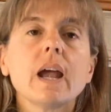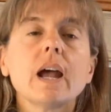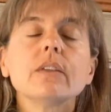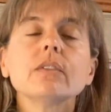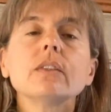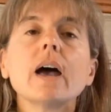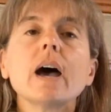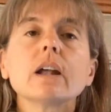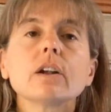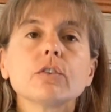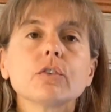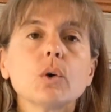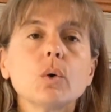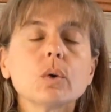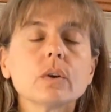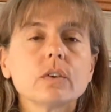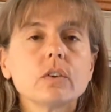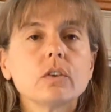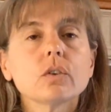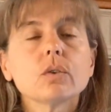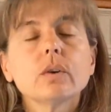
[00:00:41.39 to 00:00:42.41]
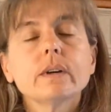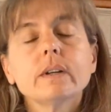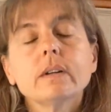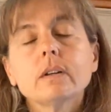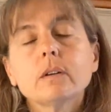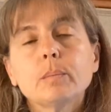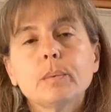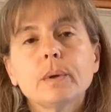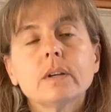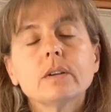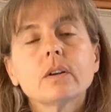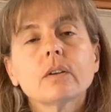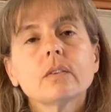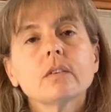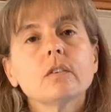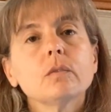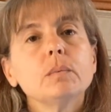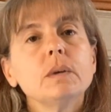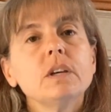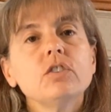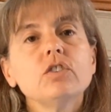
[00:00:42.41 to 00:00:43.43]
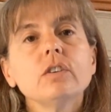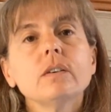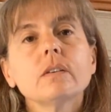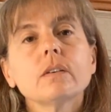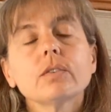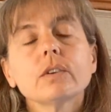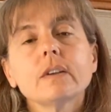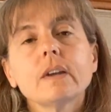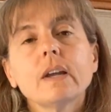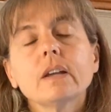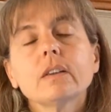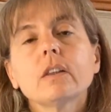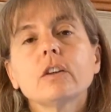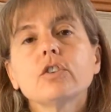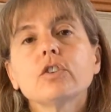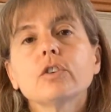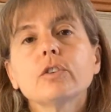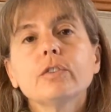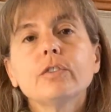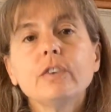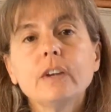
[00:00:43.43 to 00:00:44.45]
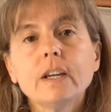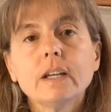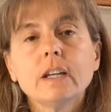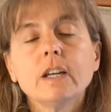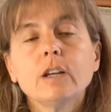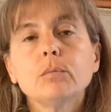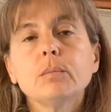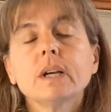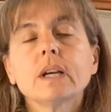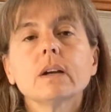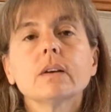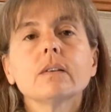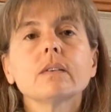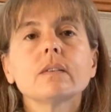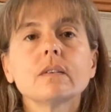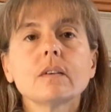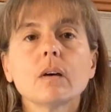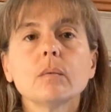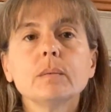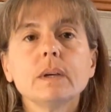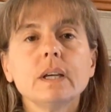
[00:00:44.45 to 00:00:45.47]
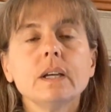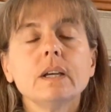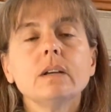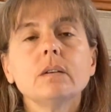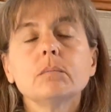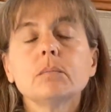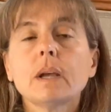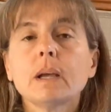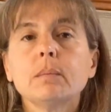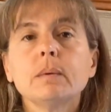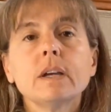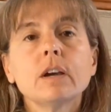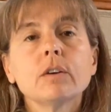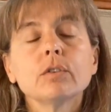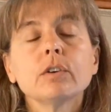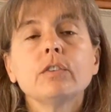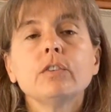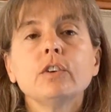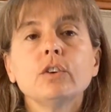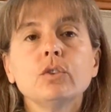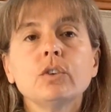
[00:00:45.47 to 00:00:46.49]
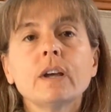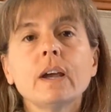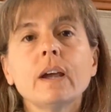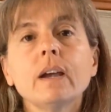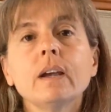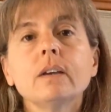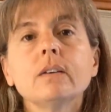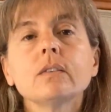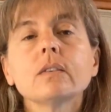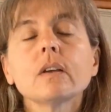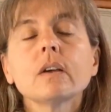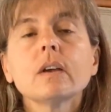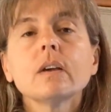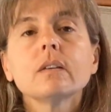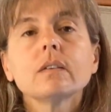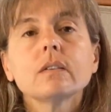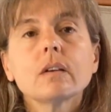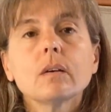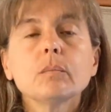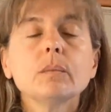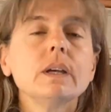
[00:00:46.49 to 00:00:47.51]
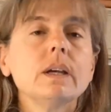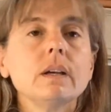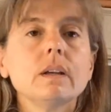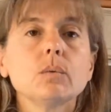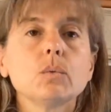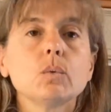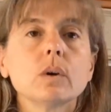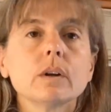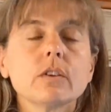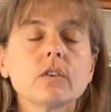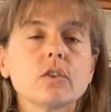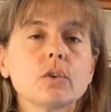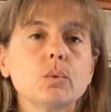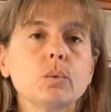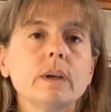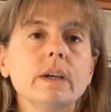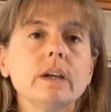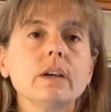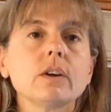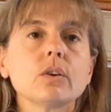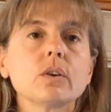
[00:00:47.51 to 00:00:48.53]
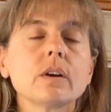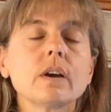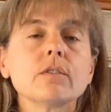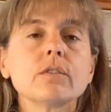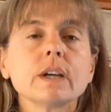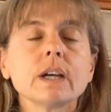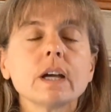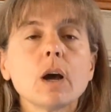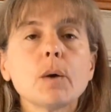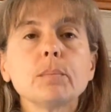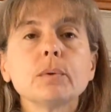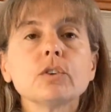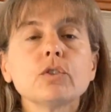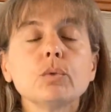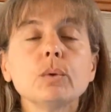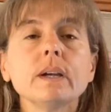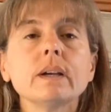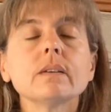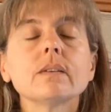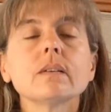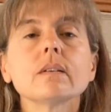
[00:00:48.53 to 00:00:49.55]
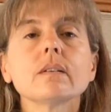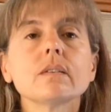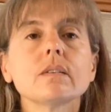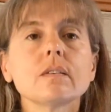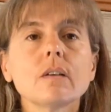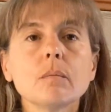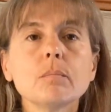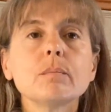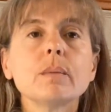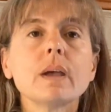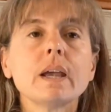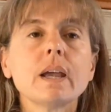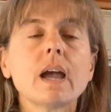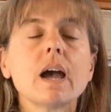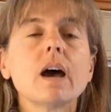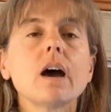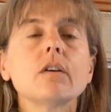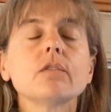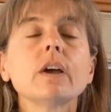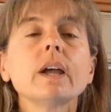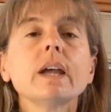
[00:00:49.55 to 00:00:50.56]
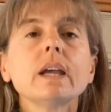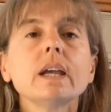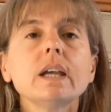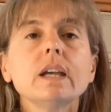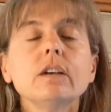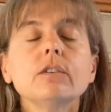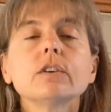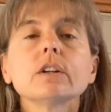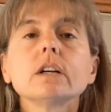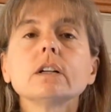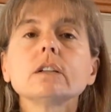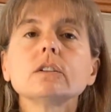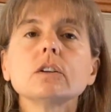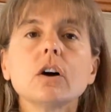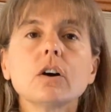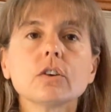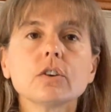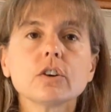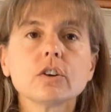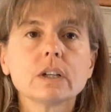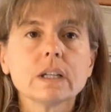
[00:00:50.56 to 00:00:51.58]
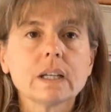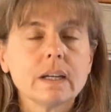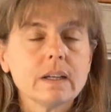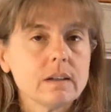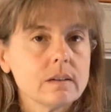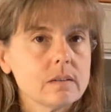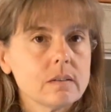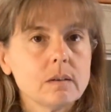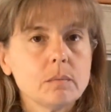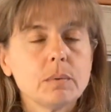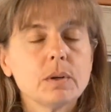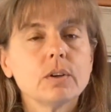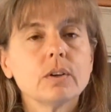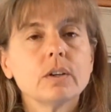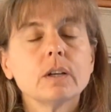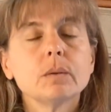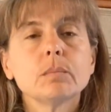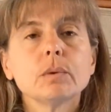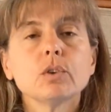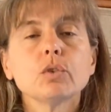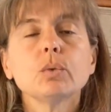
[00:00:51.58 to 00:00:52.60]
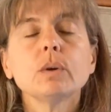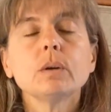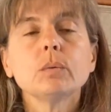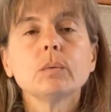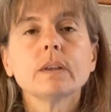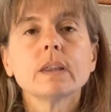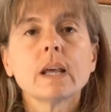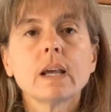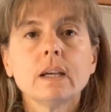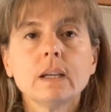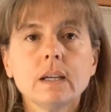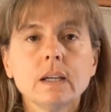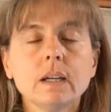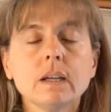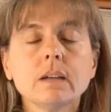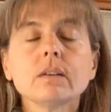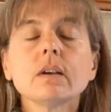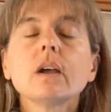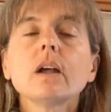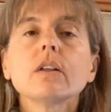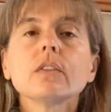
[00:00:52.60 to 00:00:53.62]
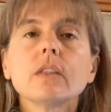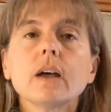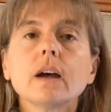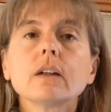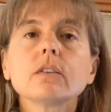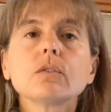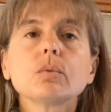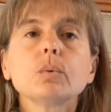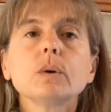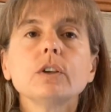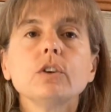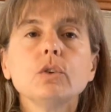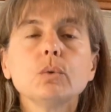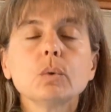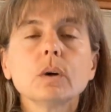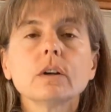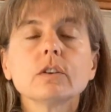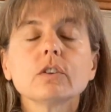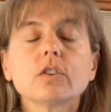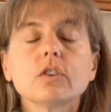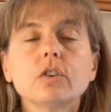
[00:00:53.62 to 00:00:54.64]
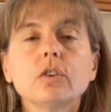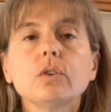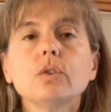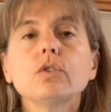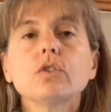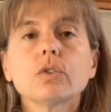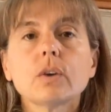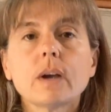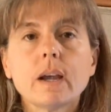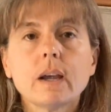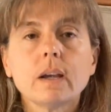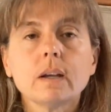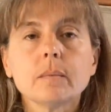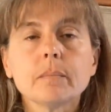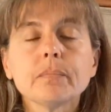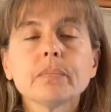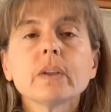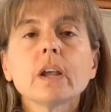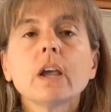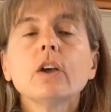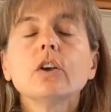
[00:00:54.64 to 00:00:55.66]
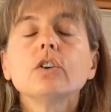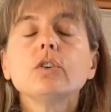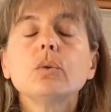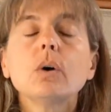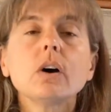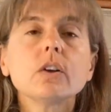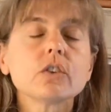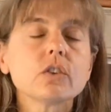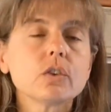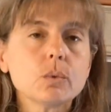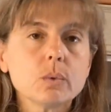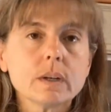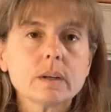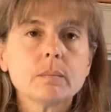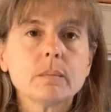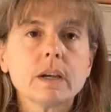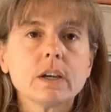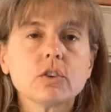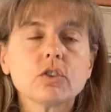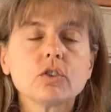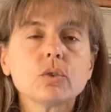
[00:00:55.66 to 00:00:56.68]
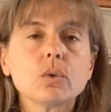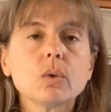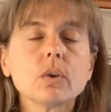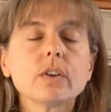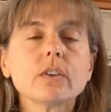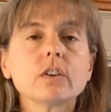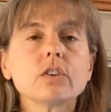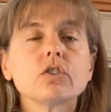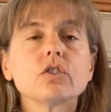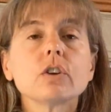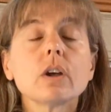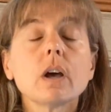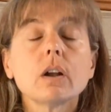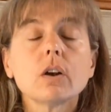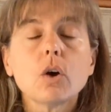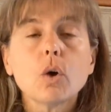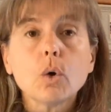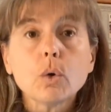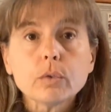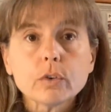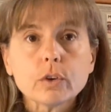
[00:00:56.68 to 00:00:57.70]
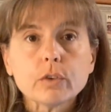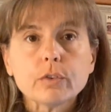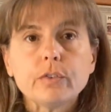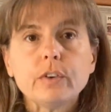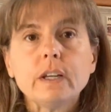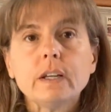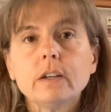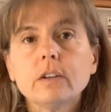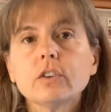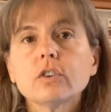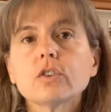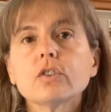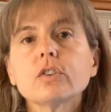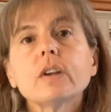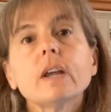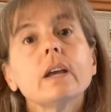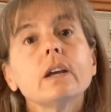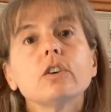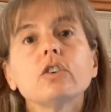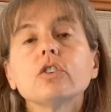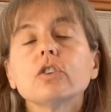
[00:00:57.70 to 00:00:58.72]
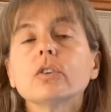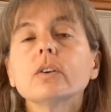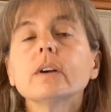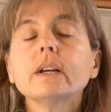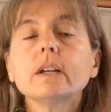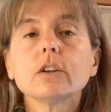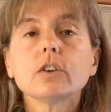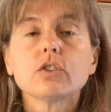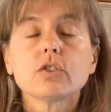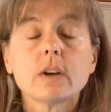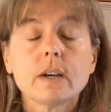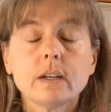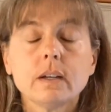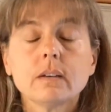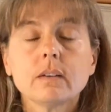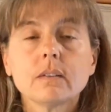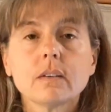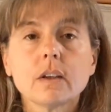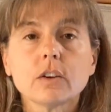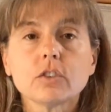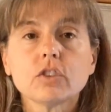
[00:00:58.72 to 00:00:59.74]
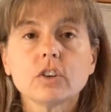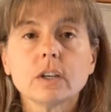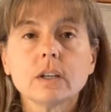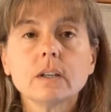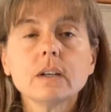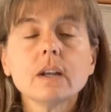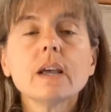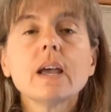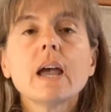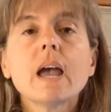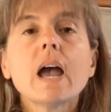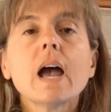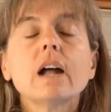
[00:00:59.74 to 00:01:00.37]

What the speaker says: And that, of course, is going to depend on the species of snake that you're feeding, because some eat maybe every few days, some eat once a week or every couple of weeks, and some may have even a longer latency period between when they eat. That's when you want to train. You also want to make sure that you're not overfeeding your snake during a training session.